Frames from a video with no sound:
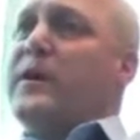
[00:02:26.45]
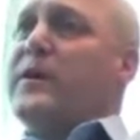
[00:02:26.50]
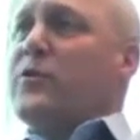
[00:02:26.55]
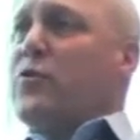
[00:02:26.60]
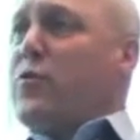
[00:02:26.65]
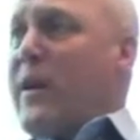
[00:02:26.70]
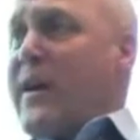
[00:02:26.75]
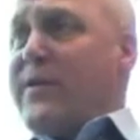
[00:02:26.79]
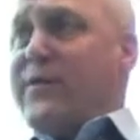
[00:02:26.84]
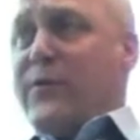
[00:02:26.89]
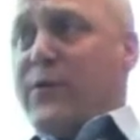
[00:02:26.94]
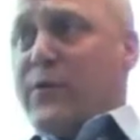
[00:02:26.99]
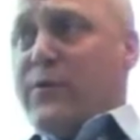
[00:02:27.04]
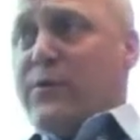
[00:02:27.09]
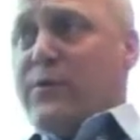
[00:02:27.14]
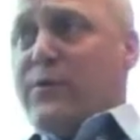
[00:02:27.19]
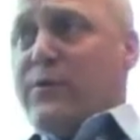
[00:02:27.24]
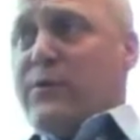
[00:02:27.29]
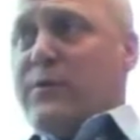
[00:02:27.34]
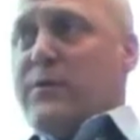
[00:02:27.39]
ungrateful.
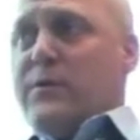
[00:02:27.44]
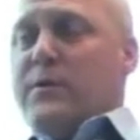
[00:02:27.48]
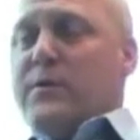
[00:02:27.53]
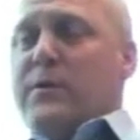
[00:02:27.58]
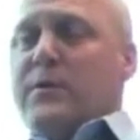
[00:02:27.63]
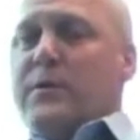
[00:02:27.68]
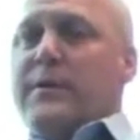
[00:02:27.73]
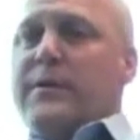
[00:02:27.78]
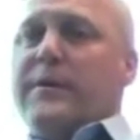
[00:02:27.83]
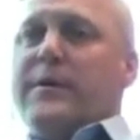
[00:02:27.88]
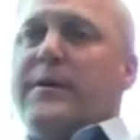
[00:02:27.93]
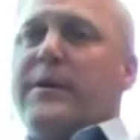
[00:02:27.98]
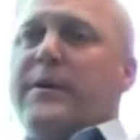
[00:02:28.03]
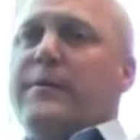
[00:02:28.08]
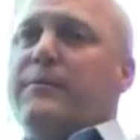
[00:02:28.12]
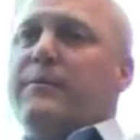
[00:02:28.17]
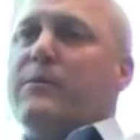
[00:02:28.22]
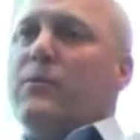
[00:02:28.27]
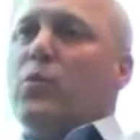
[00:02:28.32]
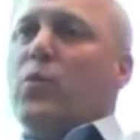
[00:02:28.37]

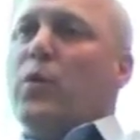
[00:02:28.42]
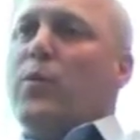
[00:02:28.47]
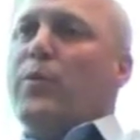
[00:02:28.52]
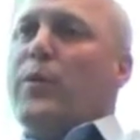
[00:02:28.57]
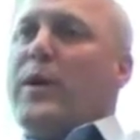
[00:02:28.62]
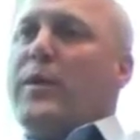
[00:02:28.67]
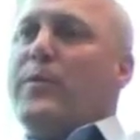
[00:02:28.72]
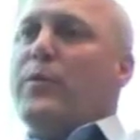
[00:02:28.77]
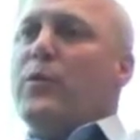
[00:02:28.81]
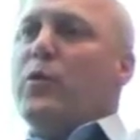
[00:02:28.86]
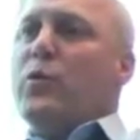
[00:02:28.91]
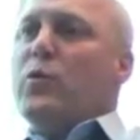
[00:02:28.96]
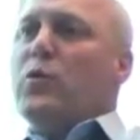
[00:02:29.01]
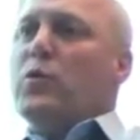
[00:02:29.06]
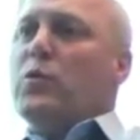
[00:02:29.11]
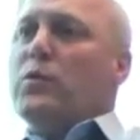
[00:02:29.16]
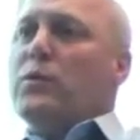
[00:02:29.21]
What people